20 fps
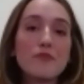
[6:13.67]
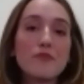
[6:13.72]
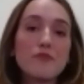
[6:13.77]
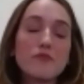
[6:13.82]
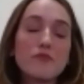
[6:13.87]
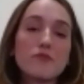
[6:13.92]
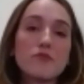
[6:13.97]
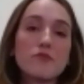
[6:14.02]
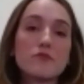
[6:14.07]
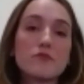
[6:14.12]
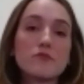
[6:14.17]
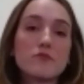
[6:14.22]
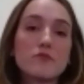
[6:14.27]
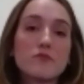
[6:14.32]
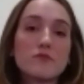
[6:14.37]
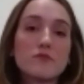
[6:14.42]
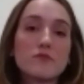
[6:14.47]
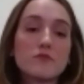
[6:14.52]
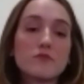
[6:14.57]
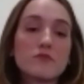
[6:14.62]

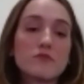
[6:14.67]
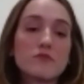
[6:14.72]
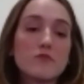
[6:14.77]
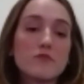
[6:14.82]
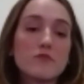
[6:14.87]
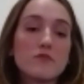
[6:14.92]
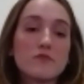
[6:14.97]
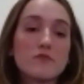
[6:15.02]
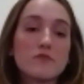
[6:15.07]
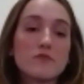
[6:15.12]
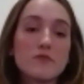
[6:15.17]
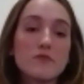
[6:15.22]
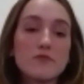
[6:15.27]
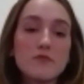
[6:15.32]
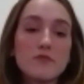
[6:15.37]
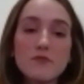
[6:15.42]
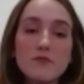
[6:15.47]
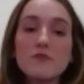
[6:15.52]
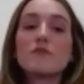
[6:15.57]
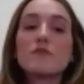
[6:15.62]

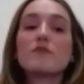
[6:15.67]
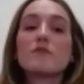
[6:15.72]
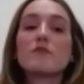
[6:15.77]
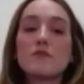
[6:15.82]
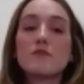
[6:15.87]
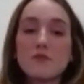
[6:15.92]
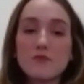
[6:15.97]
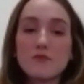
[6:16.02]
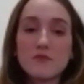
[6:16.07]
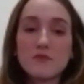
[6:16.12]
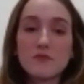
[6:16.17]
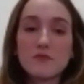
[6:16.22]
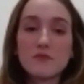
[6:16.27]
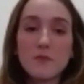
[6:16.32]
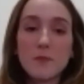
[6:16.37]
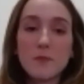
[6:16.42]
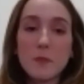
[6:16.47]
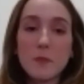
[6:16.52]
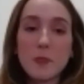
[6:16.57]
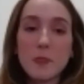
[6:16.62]

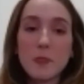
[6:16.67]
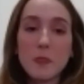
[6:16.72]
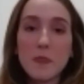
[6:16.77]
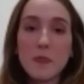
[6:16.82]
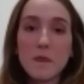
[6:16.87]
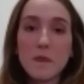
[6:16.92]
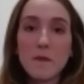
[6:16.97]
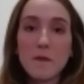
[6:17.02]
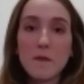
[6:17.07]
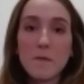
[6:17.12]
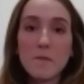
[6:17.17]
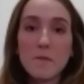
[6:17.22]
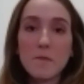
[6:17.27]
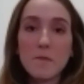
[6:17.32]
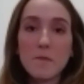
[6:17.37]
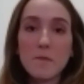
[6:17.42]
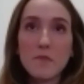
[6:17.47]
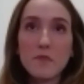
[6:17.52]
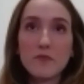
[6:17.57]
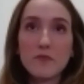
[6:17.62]

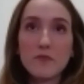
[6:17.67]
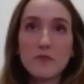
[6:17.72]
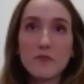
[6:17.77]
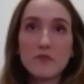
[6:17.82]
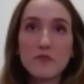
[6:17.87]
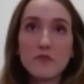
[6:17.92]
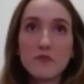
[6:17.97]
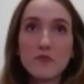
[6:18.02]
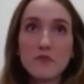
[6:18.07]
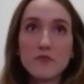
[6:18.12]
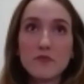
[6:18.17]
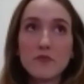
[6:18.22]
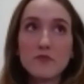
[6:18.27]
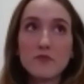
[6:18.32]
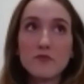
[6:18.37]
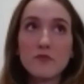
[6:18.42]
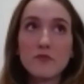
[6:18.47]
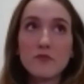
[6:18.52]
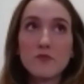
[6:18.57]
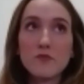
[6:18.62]

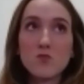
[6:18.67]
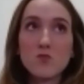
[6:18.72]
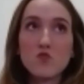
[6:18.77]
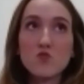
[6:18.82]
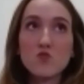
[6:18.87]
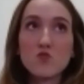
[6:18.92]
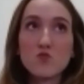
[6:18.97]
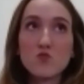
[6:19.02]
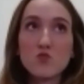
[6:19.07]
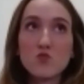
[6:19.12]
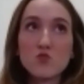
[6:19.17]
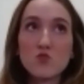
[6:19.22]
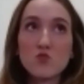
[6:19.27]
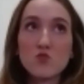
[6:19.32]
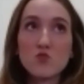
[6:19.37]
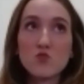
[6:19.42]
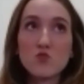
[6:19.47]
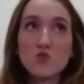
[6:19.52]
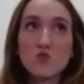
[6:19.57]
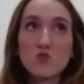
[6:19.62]

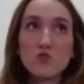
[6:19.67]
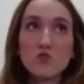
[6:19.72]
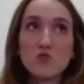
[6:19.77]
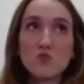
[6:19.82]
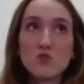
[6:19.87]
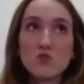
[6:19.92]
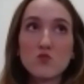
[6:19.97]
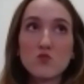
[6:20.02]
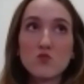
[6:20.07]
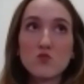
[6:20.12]
No words are spoken by the person on screen.